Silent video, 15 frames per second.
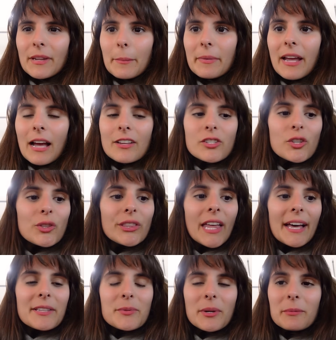But yeah, so
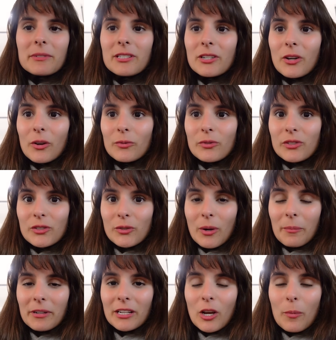that's what I'm gonna go do.
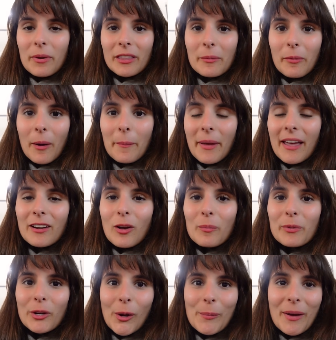I'm gonna go pick them up, and I'll
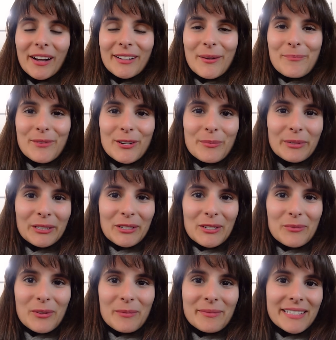be right back, and I'm gonna bring you
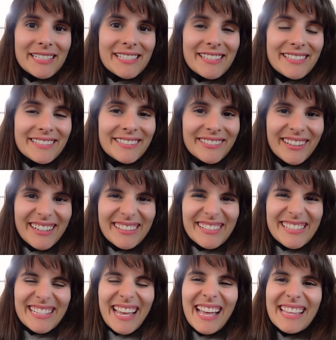guys with me to the new
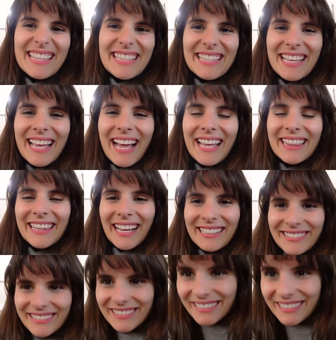house, and Nalu's